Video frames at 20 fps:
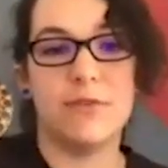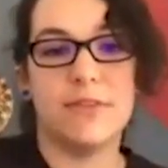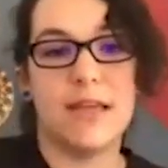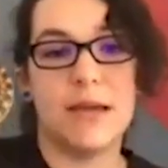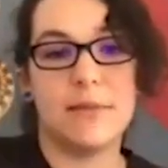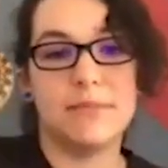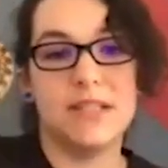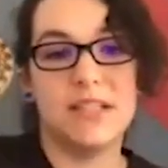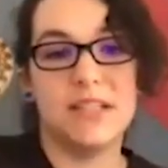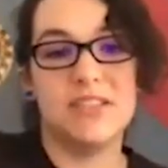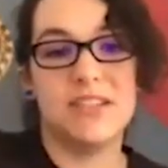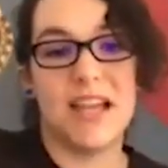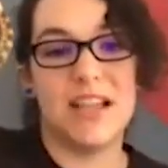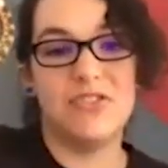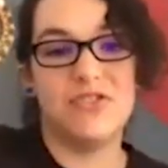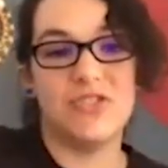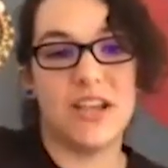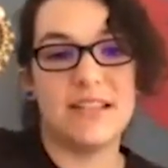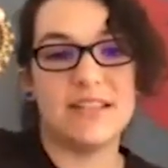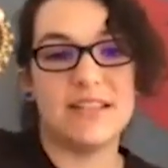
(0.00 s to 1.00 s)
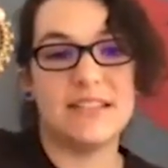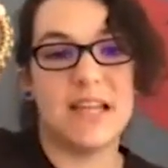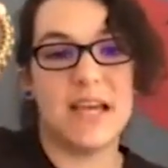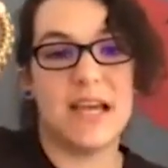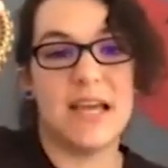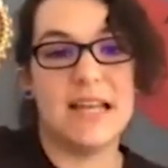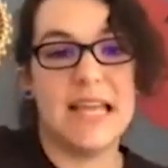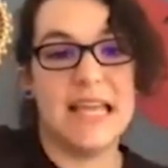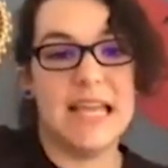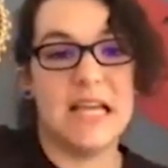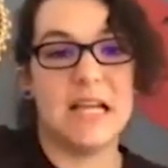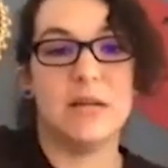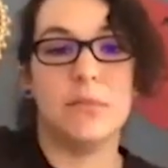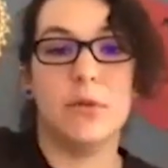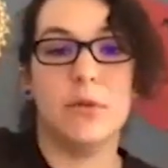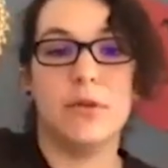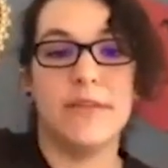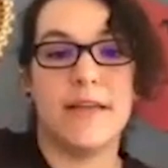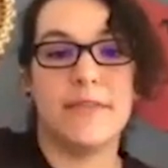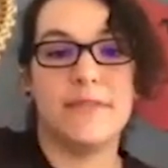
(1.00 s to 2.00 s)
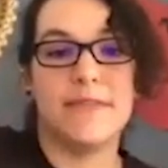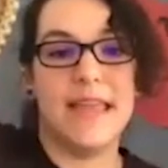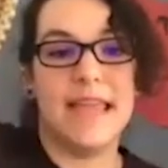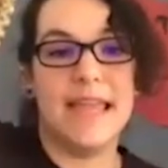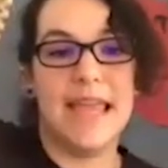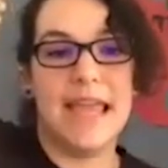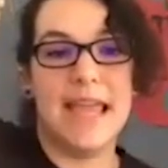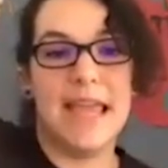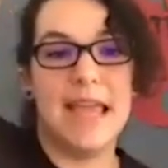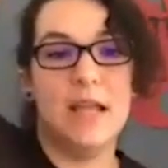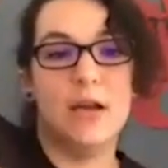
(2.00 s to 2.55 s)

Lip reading: for them to digest an animal that they